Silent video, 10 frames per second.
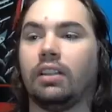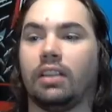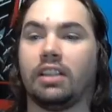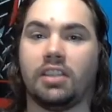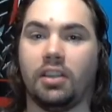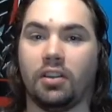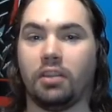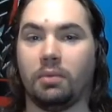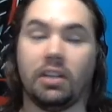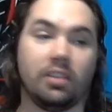That's the
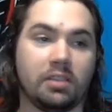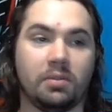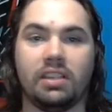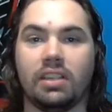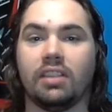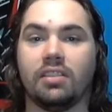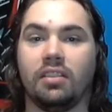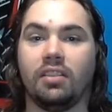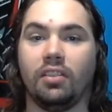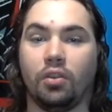argument here. That's what he says.
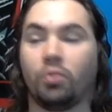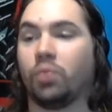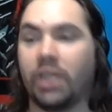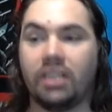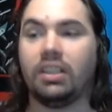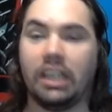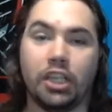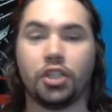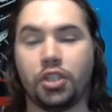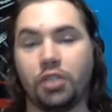The real
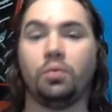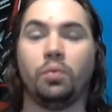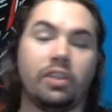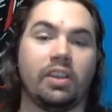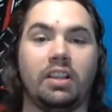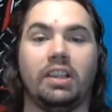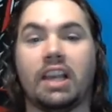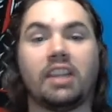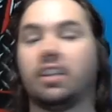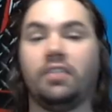issue with
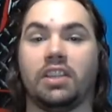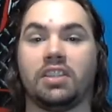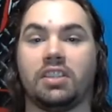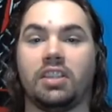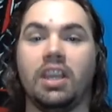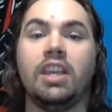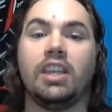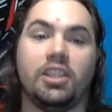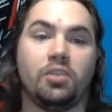collectivists is